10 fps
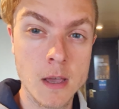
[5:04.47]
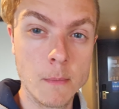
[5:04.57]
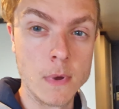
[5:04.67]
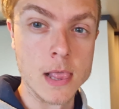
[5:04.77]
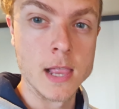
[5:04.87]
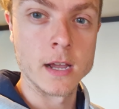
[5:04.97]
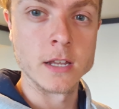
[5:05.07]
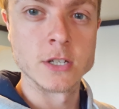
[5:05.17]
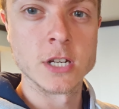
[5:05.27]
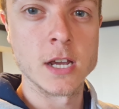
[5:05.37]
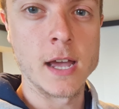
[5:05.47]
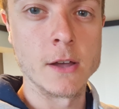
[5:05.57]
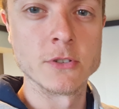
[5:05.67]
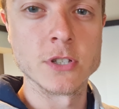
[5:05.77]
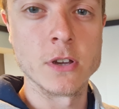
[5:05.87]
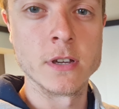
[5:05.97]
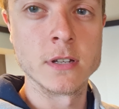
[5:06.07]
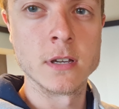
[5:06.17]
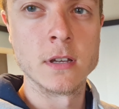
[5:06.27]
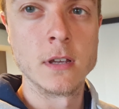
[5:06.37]
my luggage outside
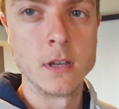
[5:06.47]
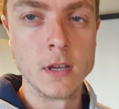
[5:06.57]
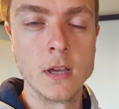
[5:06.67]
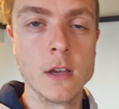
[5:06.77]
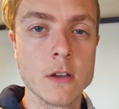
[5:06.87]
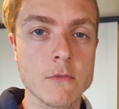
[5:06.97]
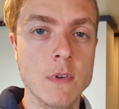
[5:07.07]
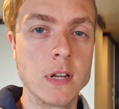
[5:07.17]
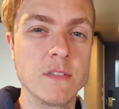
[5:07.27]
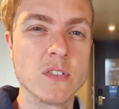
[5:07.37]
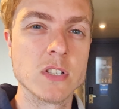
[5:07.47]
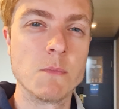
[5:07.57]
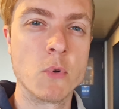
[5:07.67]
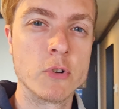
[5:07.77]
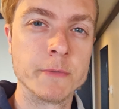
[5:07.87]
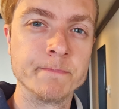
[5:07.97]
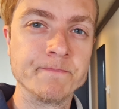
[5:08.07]
ready for tomorrow.